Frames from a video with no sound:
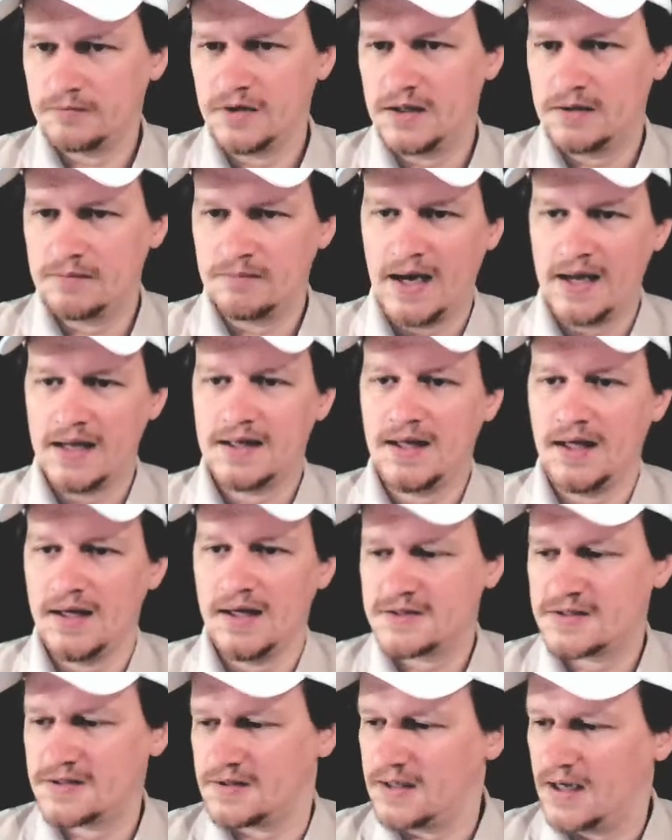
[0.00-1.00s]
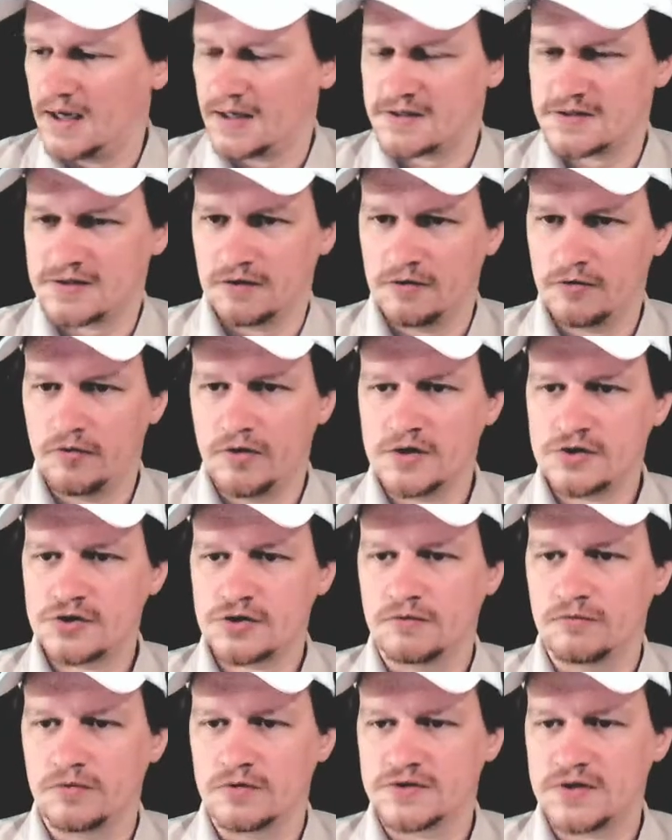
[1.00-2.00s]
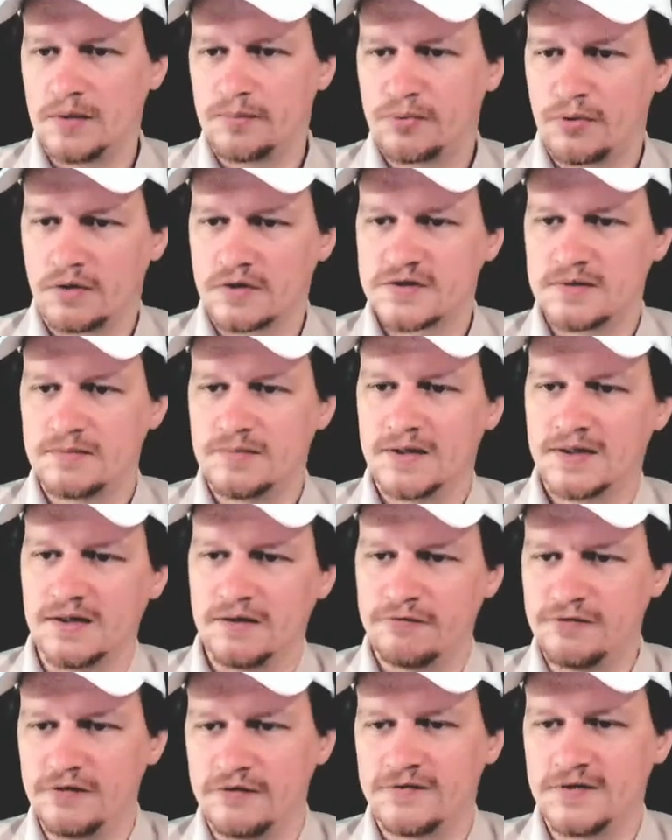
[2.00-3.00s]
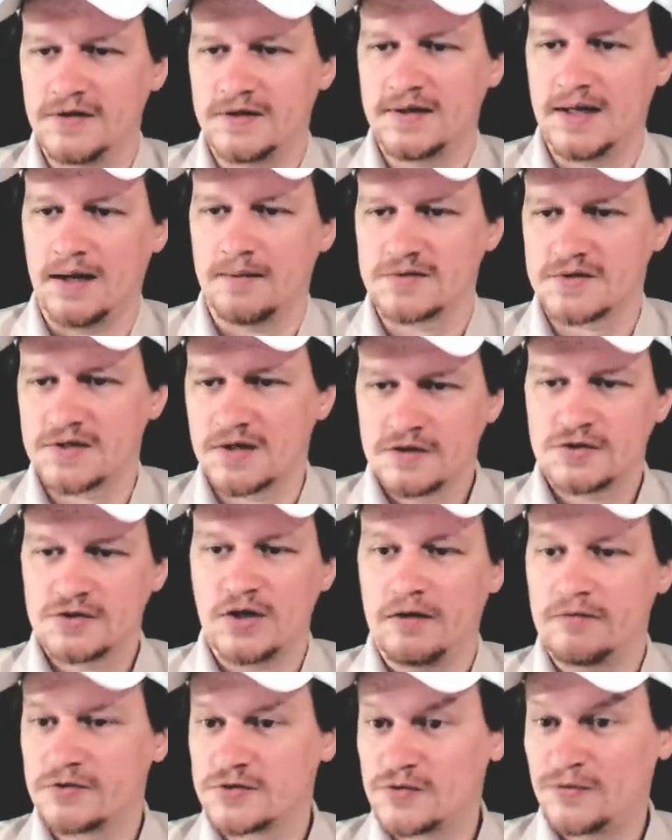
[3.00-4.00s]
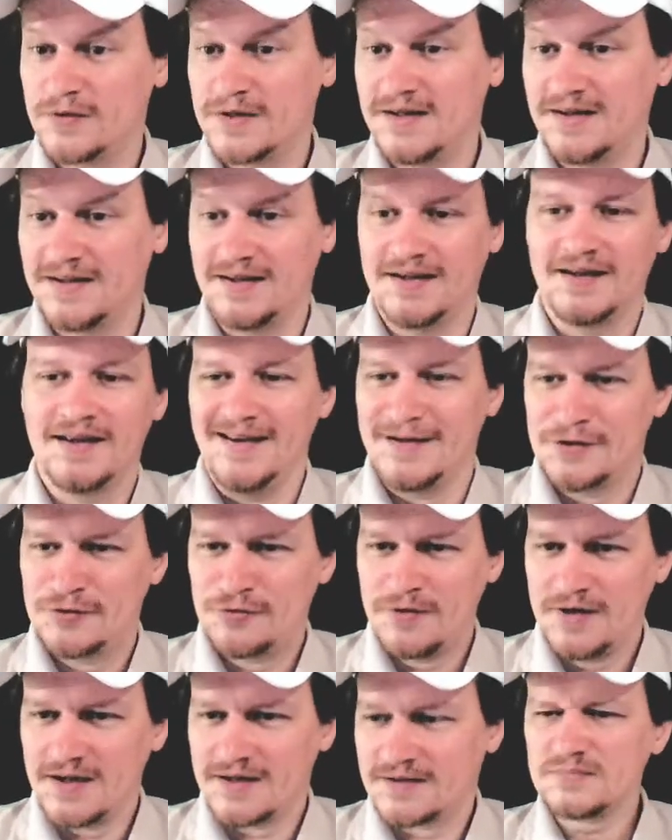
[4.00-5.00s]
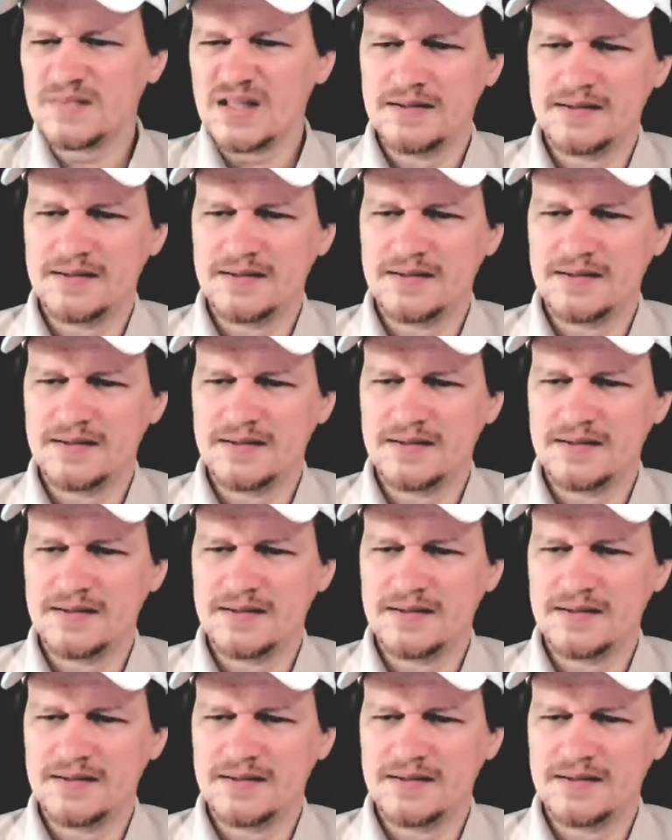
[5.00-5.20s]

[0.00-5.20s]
In my case, the acceleration was approximately 50 times, so I was really intrigued.